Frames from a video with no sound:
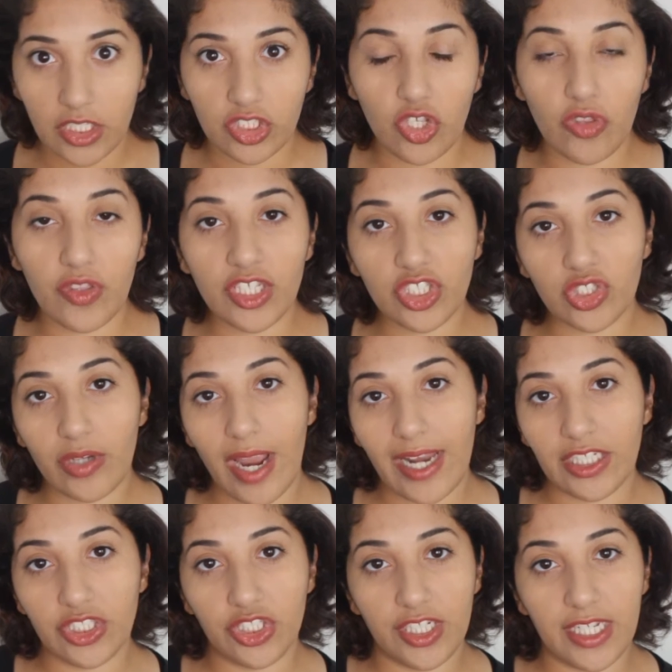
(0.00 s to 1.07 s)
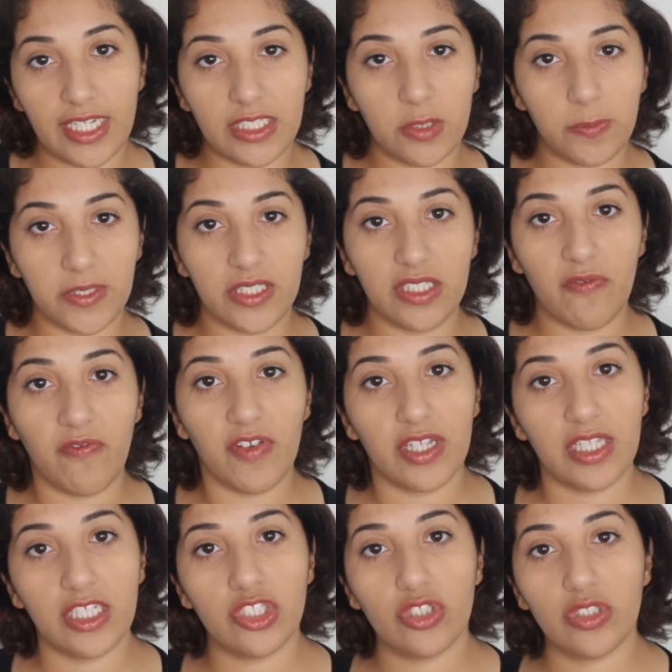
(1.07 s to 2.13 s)
So this strategy is
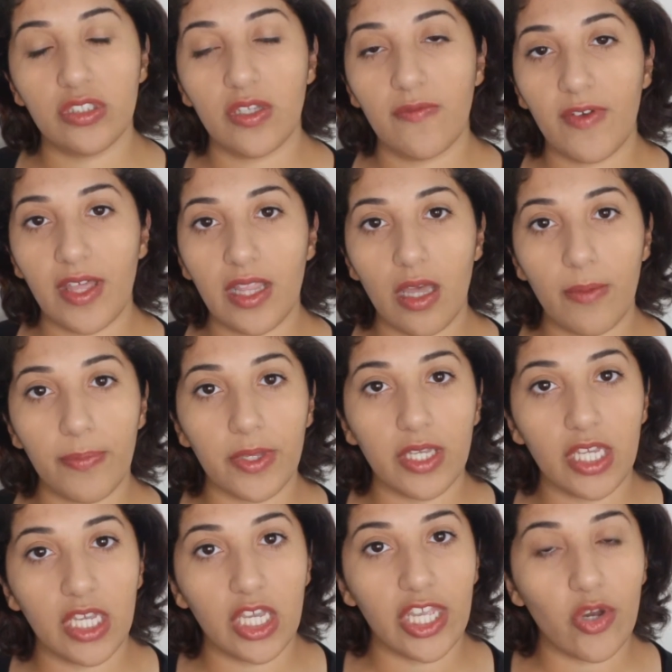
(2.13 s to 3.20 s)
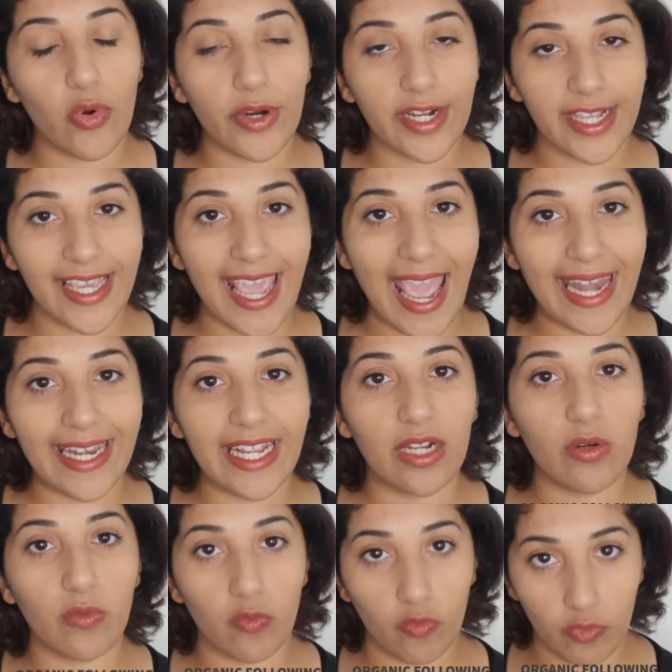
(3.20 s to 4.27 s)
specifically to develop
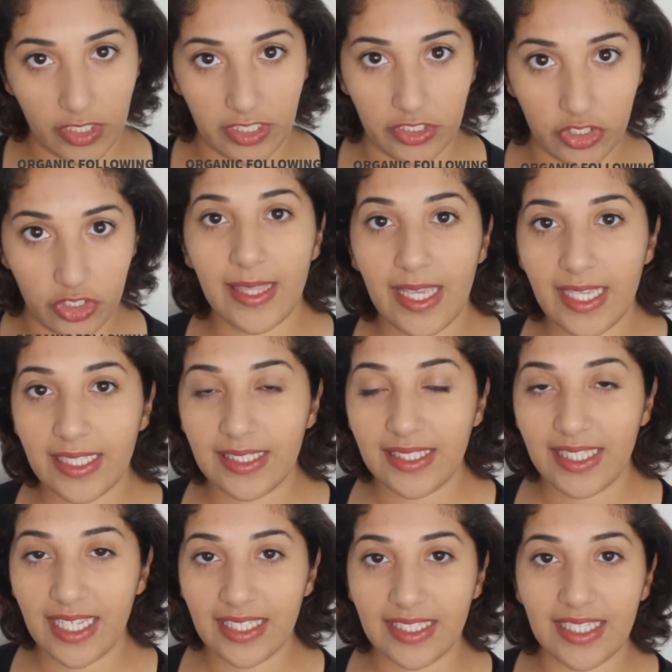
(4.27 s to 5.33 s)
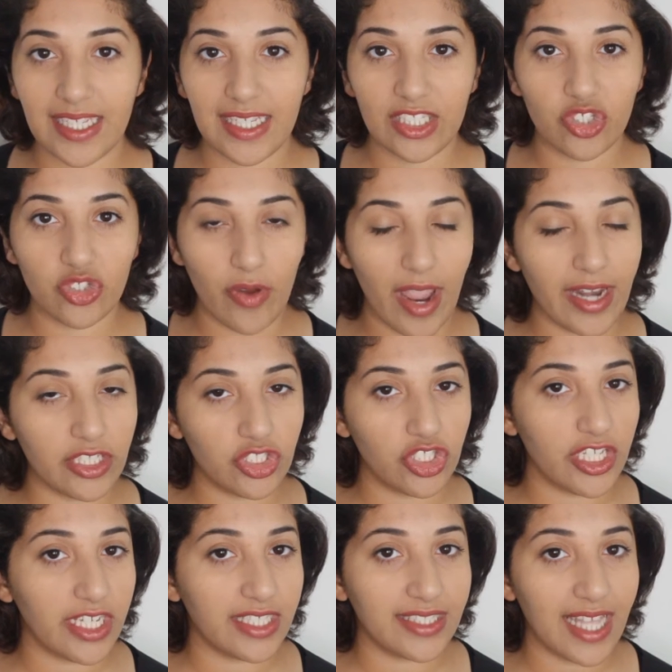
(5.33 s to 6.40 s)
organic reach. This
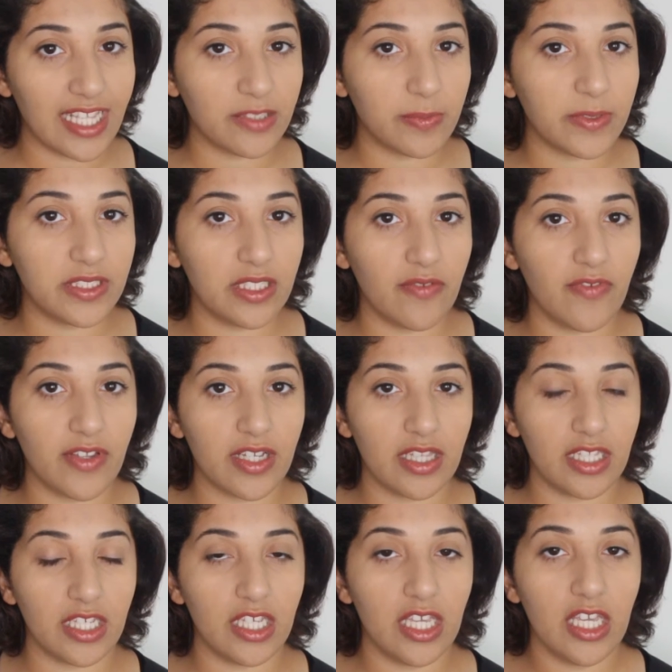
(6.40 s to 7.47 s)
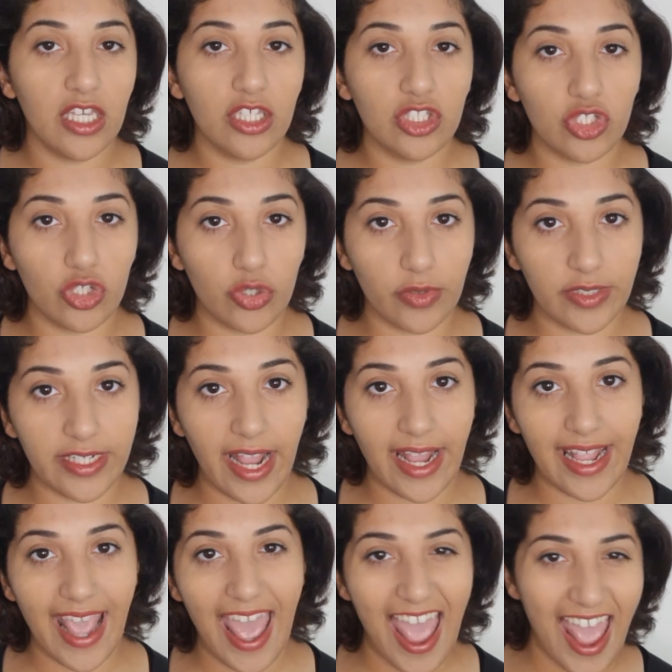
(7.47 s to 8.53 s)
strategy is not specifically to
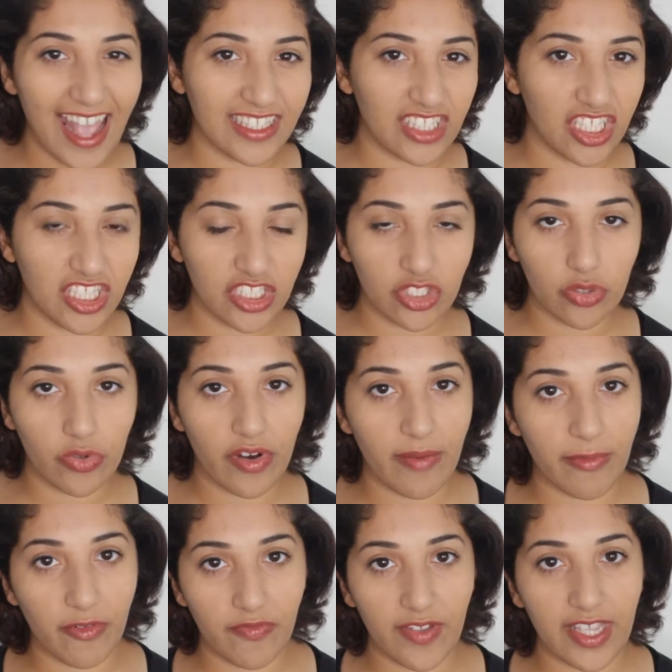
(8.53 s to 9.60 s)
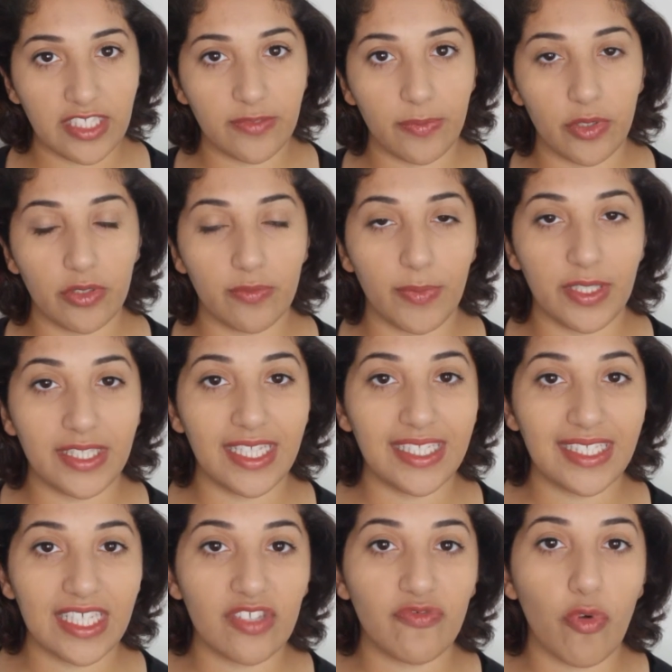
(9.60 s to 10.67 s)
create ads on Instagram or Facebook, but
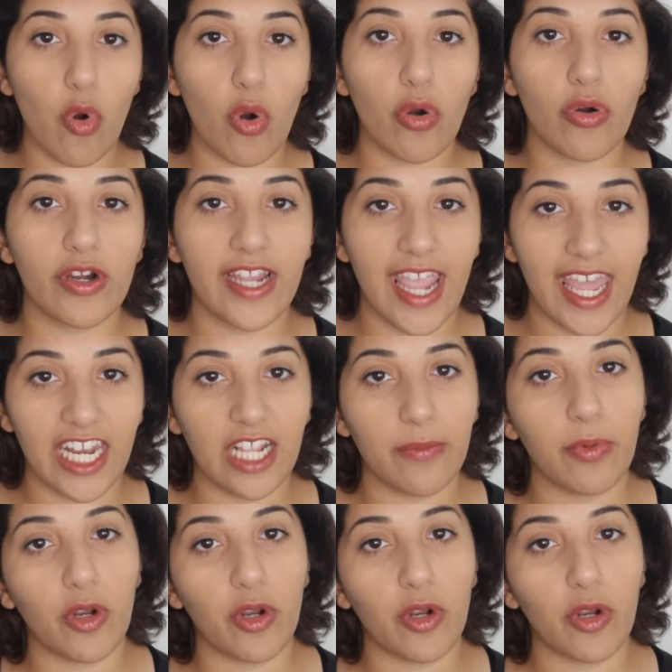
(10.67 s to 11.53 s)
this is for organic